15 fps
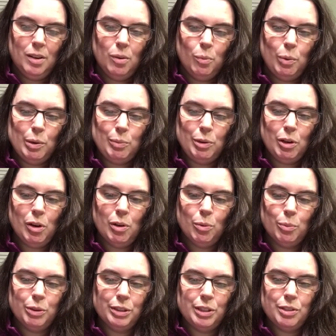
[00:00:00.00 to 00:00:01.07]
When we aren't
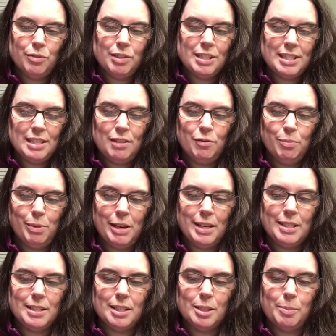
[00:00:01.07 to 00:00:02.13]
willing to receive
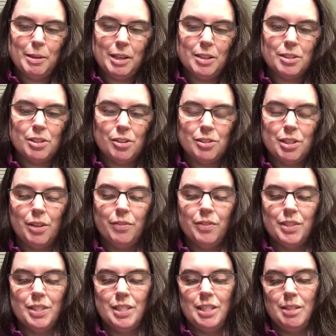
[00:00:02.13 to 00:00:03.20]
praise, it's because our
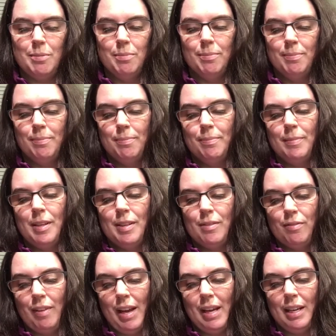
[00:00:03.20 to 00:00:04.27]
self-esteem is
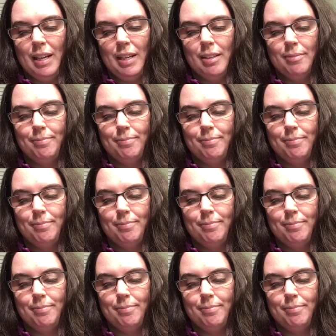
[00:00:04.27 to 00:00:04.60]
flagging.